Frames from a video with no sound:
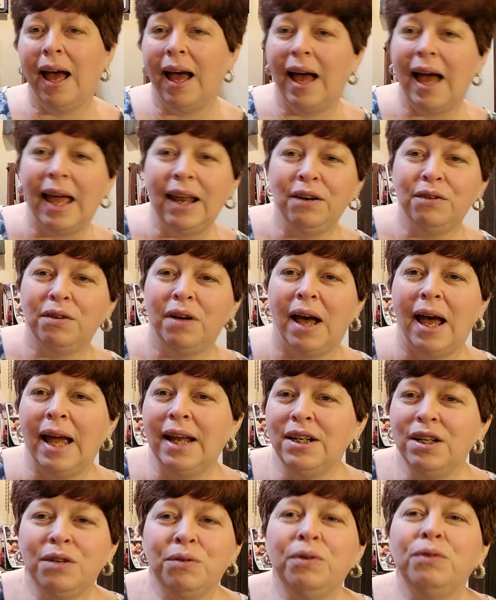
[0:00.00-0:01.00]
I
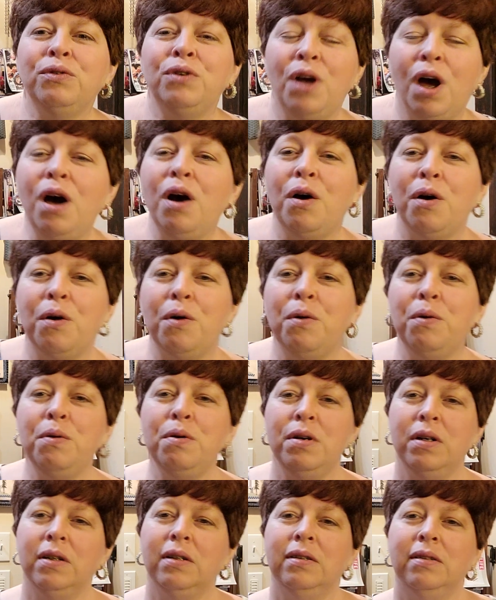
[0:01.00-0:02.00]
don't
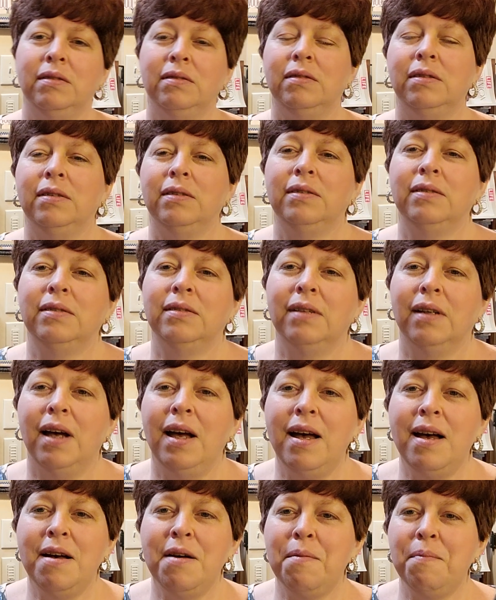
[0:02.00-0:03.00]
know
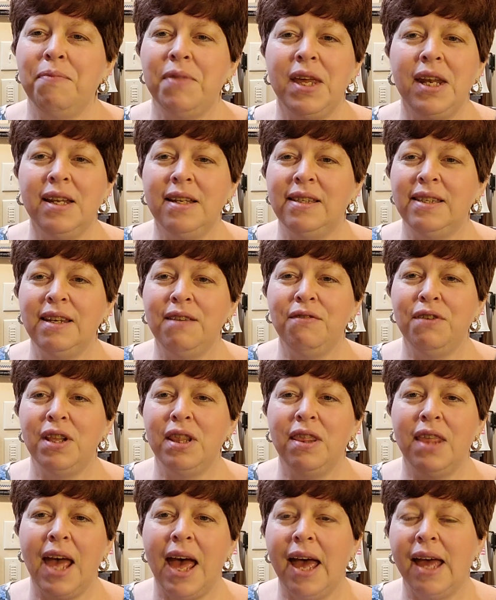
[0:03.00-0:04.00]
that it's
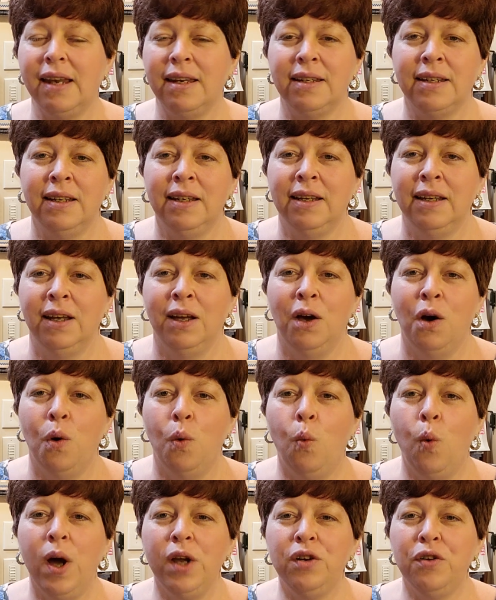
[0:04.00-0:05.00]
even that
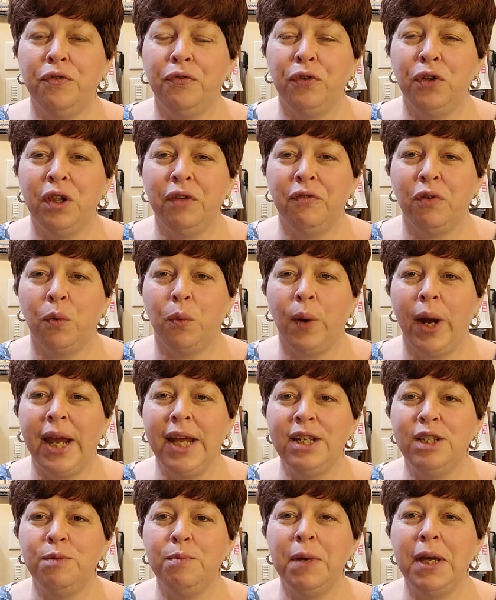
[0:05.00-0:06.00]
wonderful of
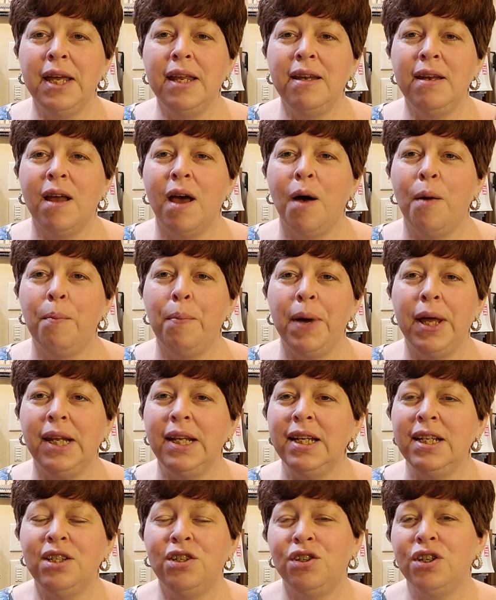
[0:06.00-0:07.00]
arrangement, but
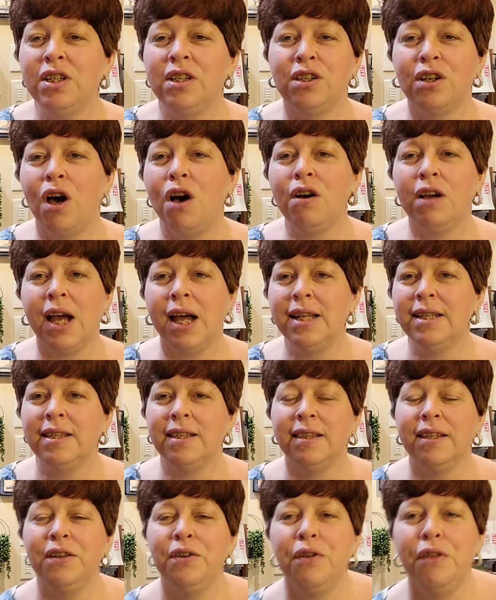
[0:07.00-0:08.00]
it's just all kinds of
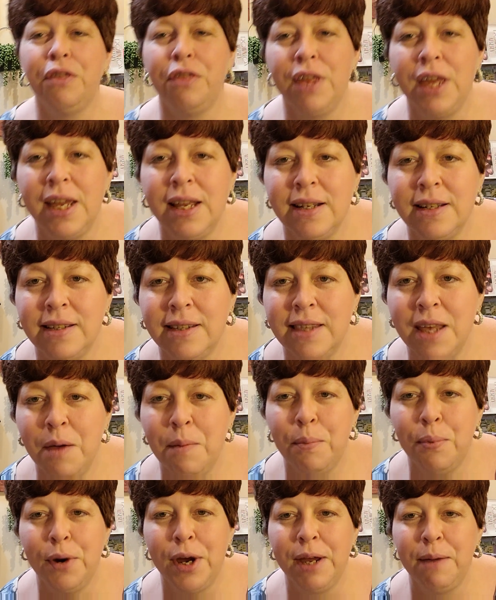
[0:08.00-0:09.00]
little things
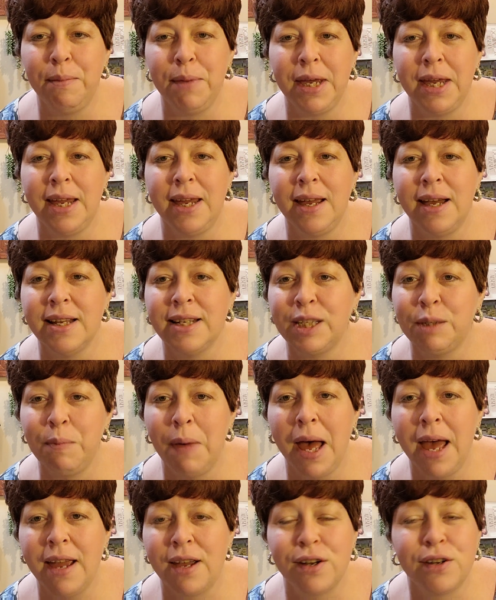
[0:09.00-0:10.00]
that bring me a
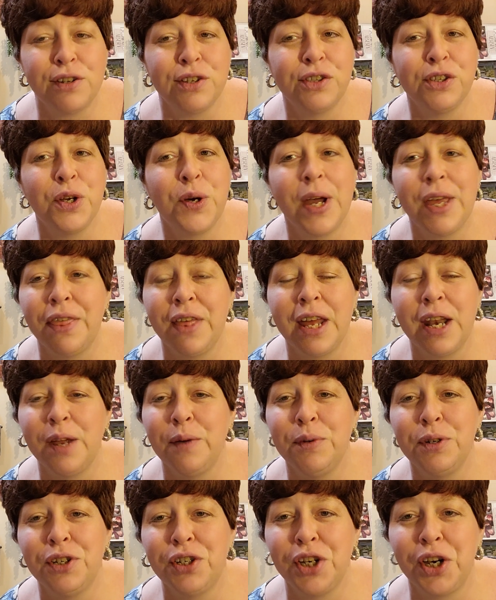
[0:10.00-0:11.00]
smile. So I thought I
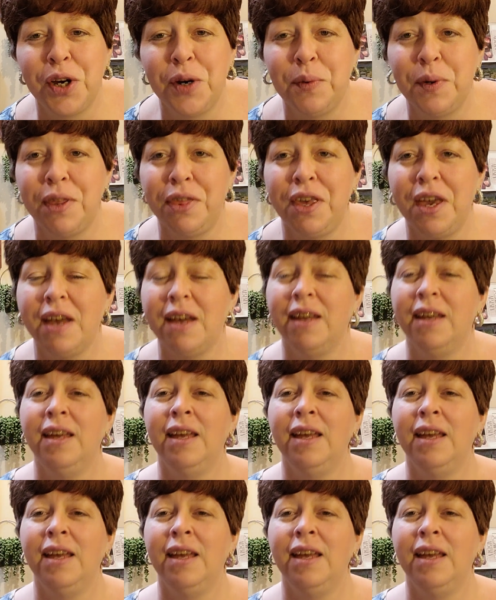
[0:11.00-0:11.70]
would share it with you.